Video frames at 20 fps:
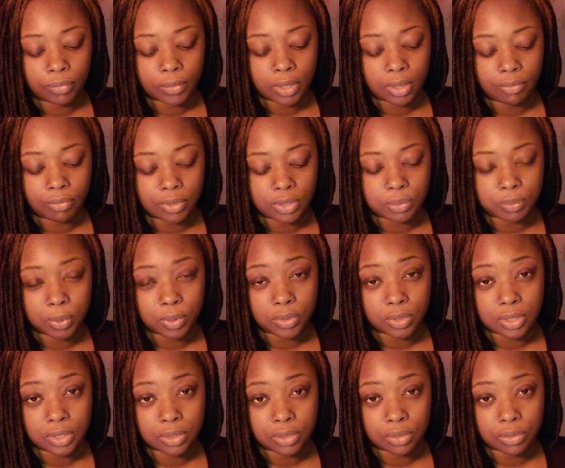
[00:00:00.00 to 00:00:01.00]
if this
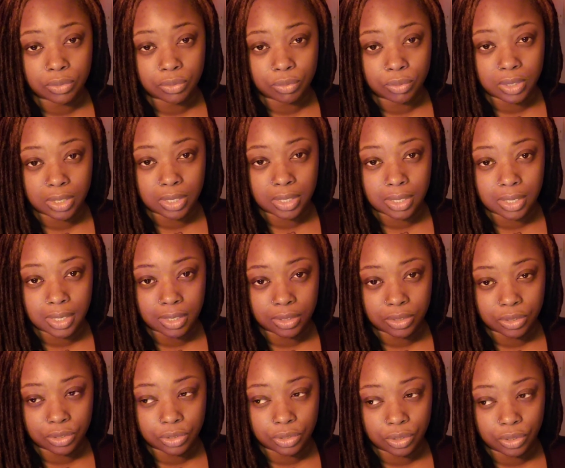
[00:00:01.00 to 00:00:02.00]
person truly
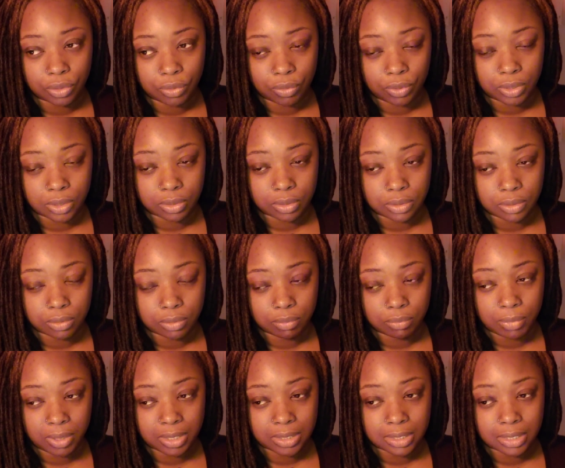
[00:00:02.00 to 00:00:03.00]
connects to you and
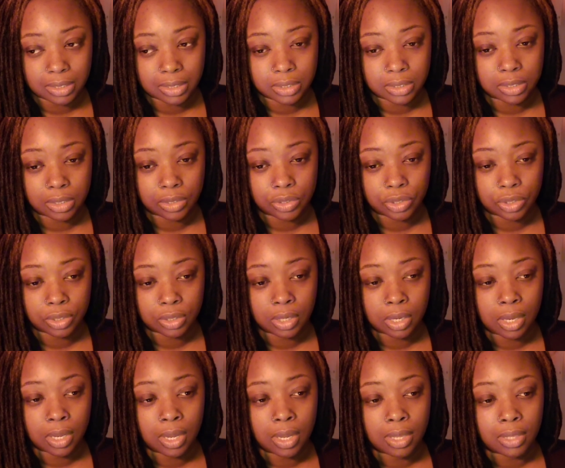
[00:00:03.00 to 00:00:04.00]
makes that decision,
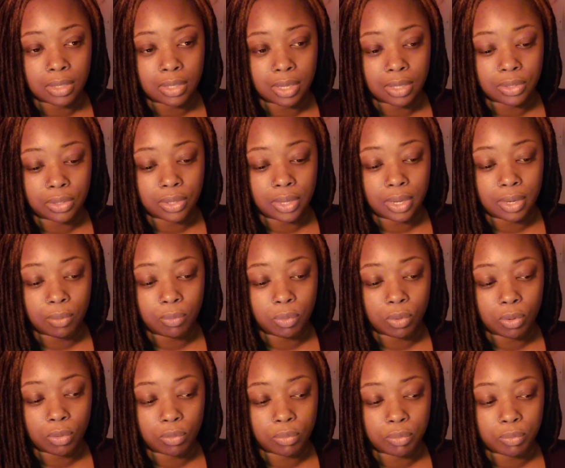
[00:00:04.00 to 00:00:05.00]
that they
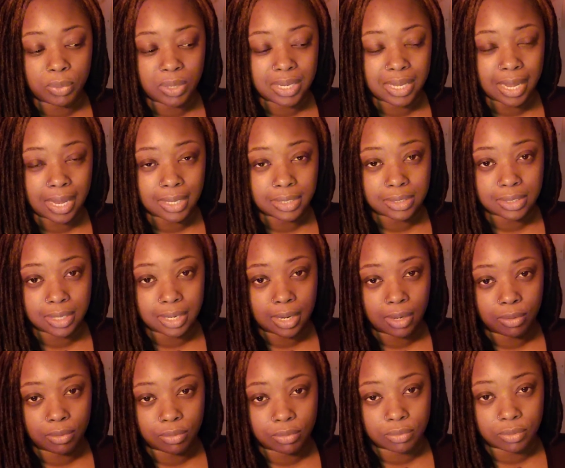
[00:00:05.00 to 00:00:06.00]
will be casted
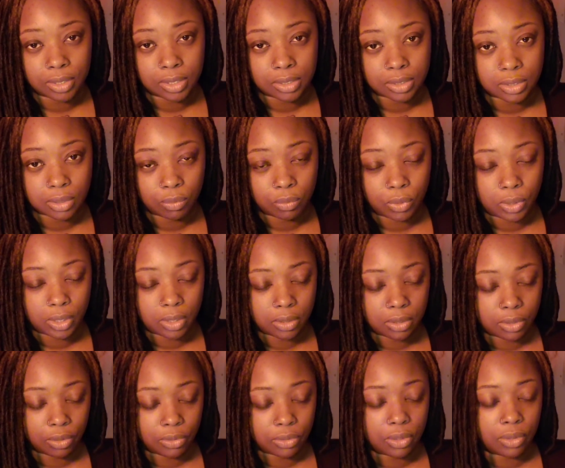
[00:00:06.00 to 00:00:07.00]
out in some way.
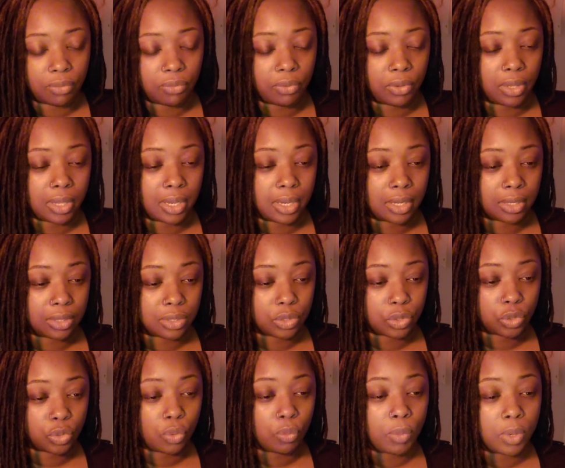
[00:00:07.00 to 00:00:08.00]
They feel like
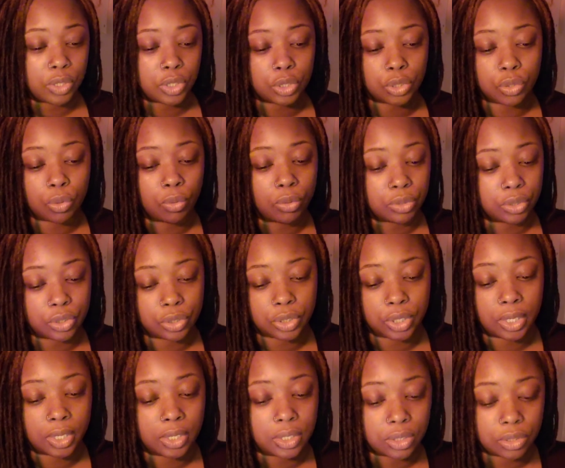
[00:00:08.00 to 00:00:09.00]
too much is going to
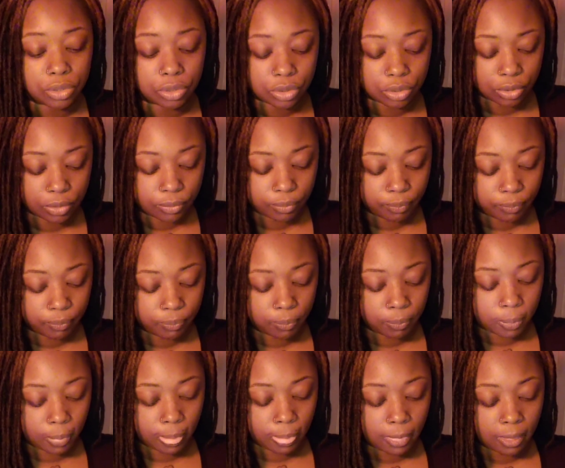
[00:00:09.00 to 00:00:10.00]
change.
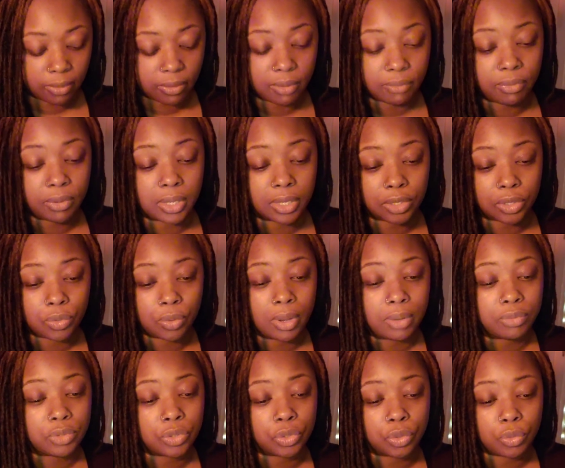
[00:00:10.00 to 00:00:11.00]
They feel like you
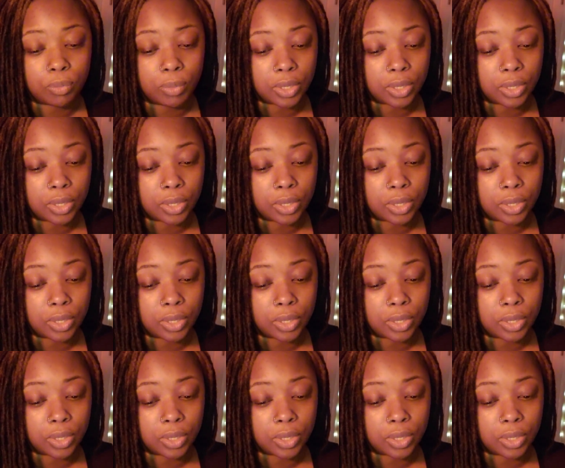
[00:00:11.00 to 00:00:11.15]
have too